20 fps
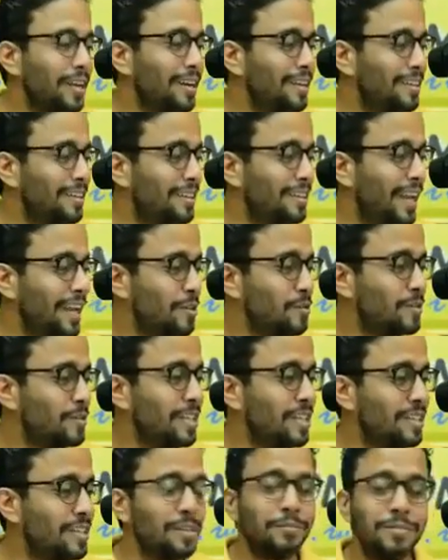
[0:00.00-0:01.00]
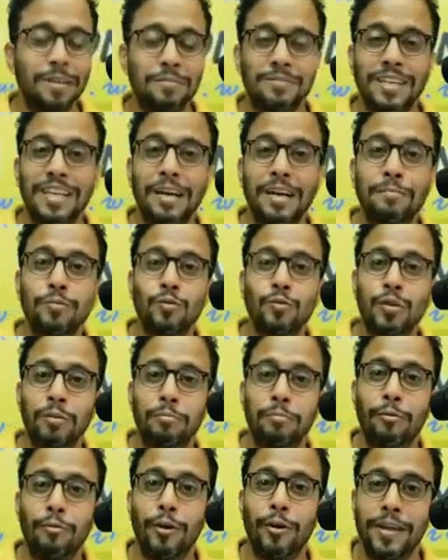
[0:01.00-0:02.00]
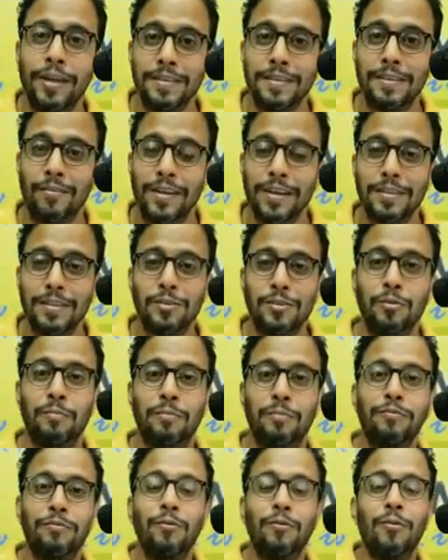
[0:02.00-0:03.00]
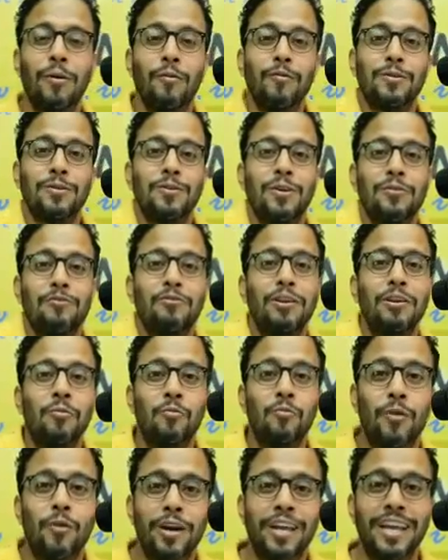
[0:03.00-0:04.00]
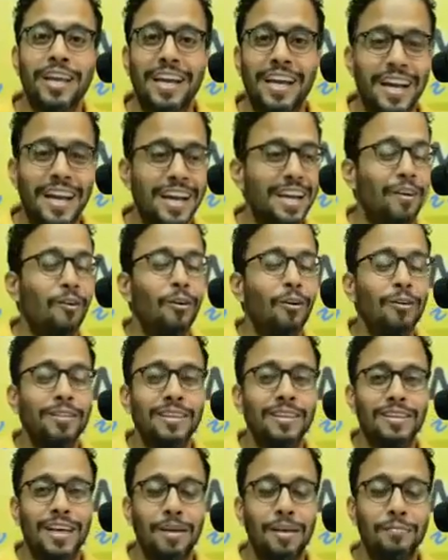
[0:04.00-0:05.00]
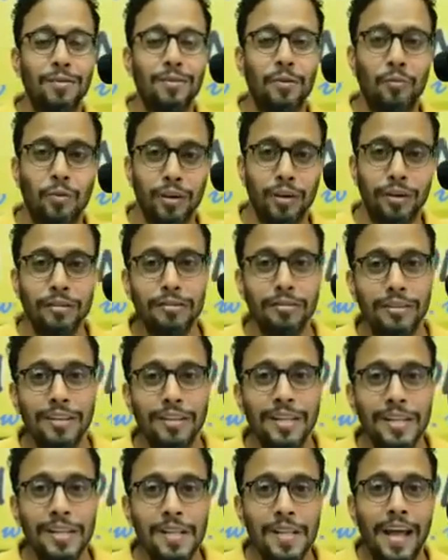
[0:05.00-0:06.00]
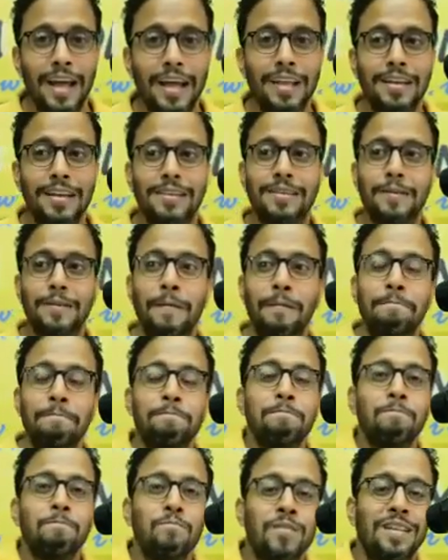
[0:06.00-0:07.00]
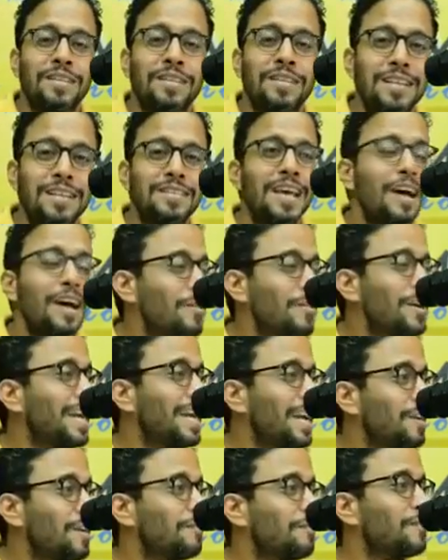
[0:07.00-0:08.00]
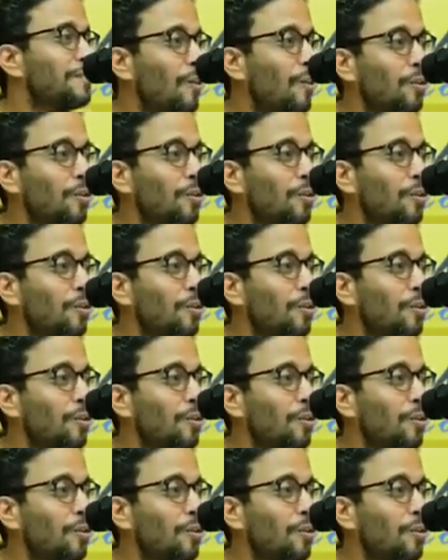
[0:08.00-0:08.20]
like you said, sometimes it comes with a price, right? So before I was not really working, I had all the time in the world, and that's how I kind of thought